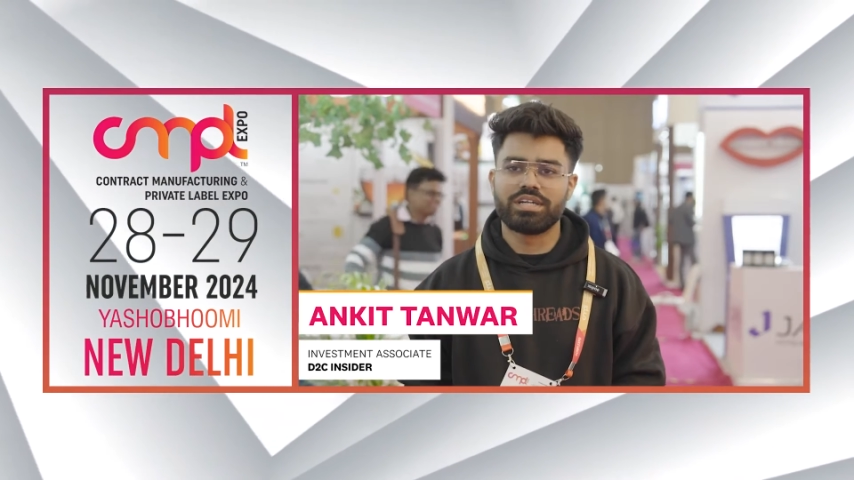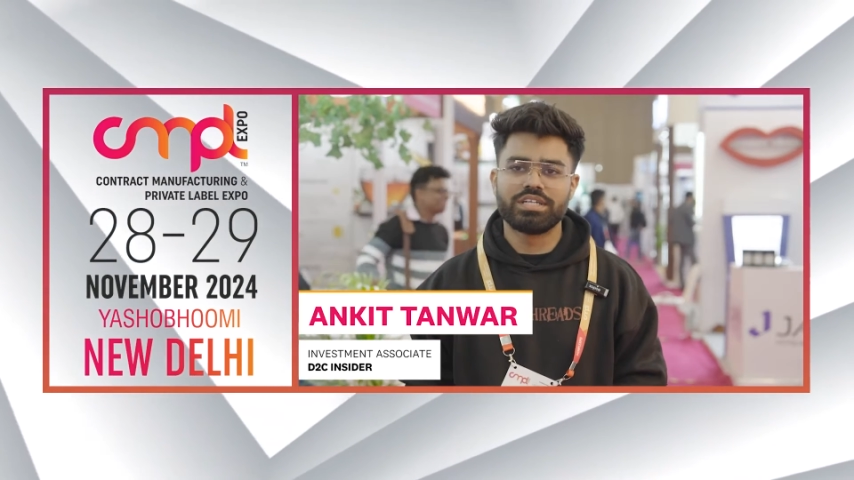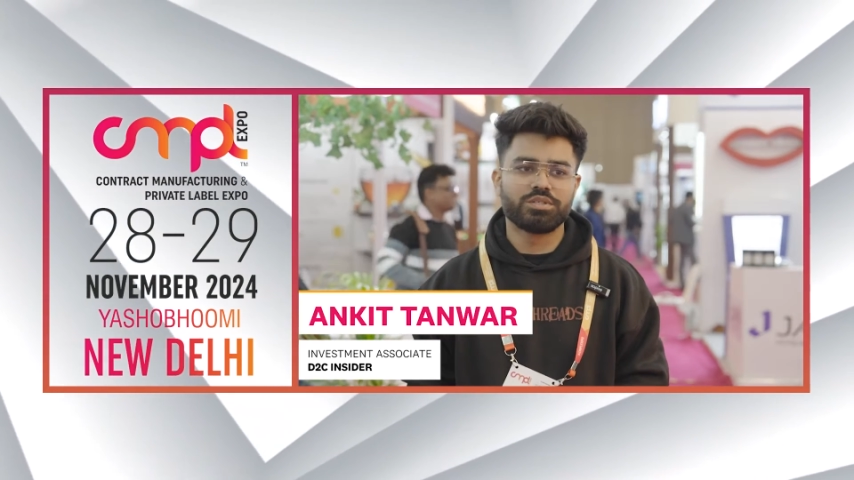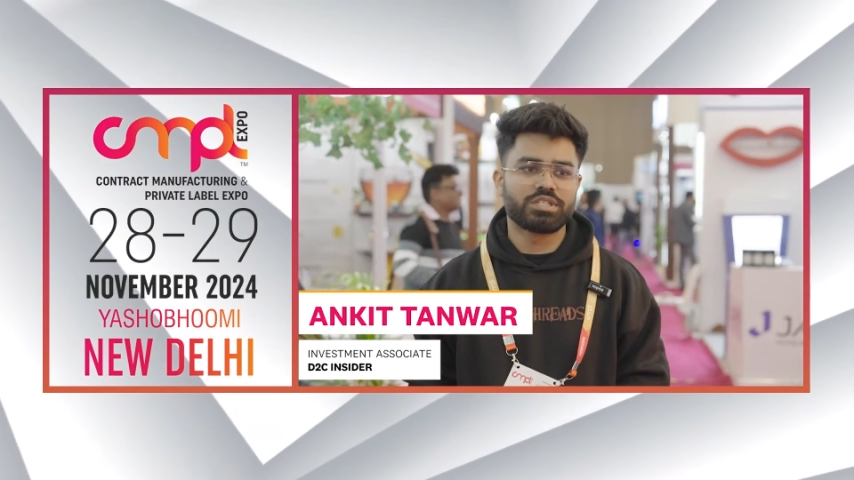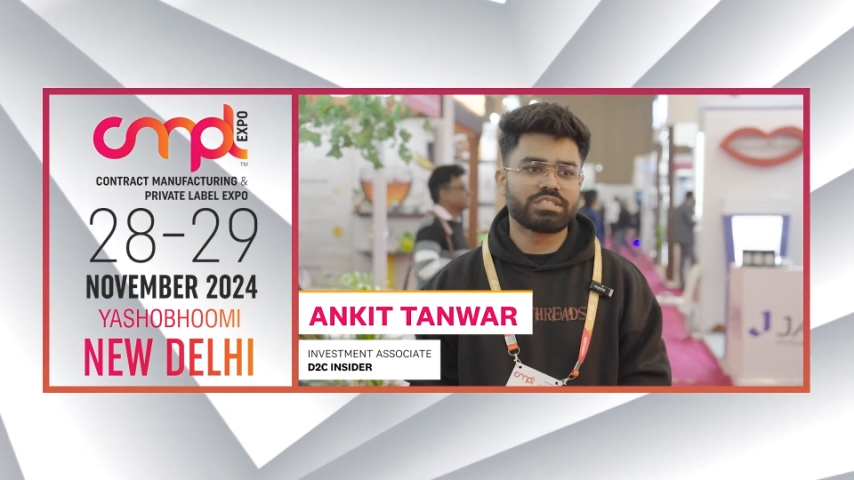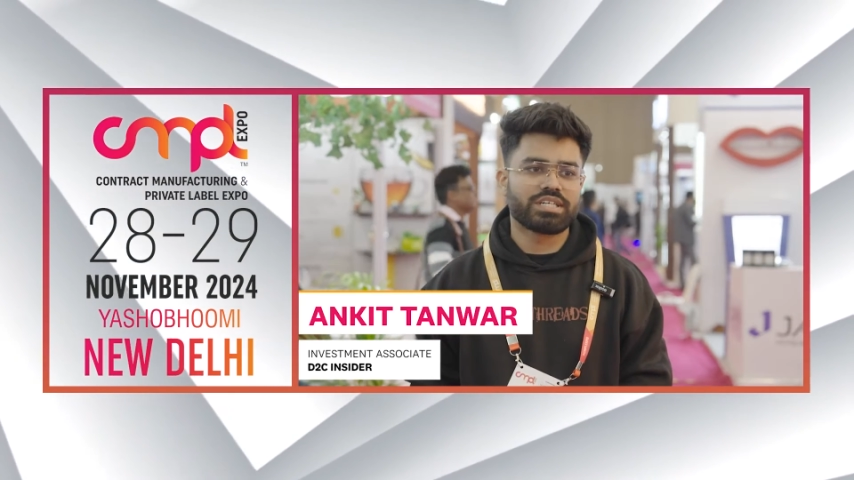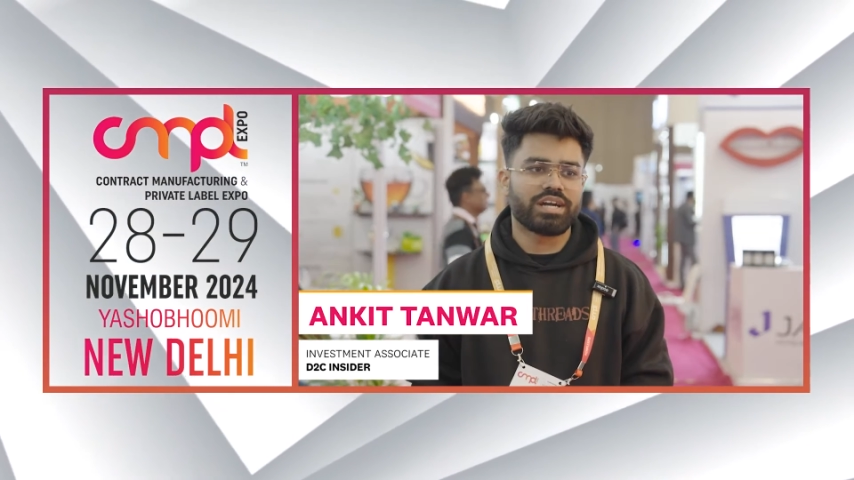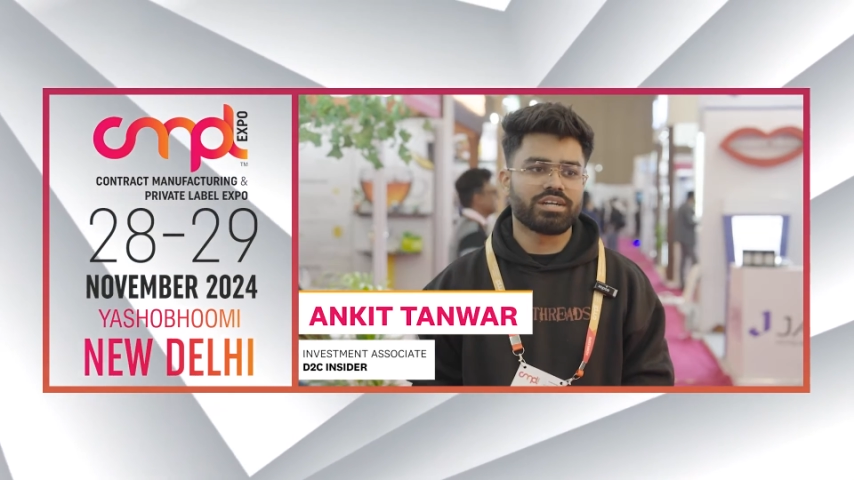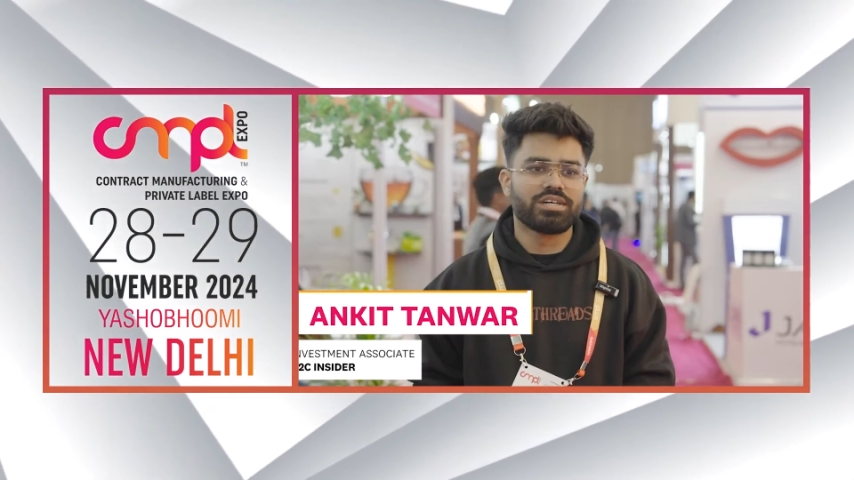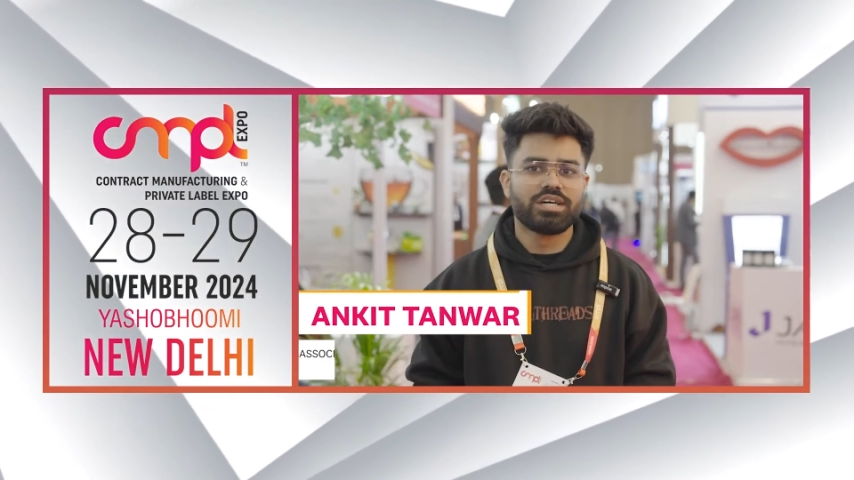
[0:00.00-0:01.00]
D2C
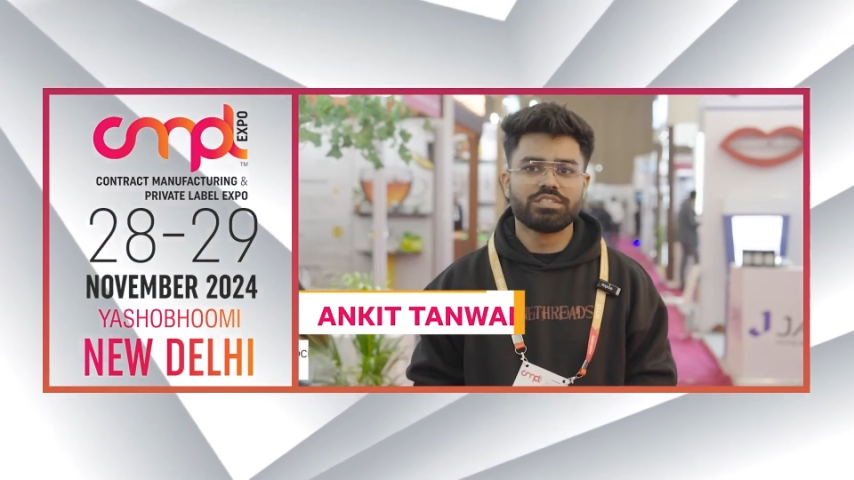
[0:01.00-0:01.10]
Insider.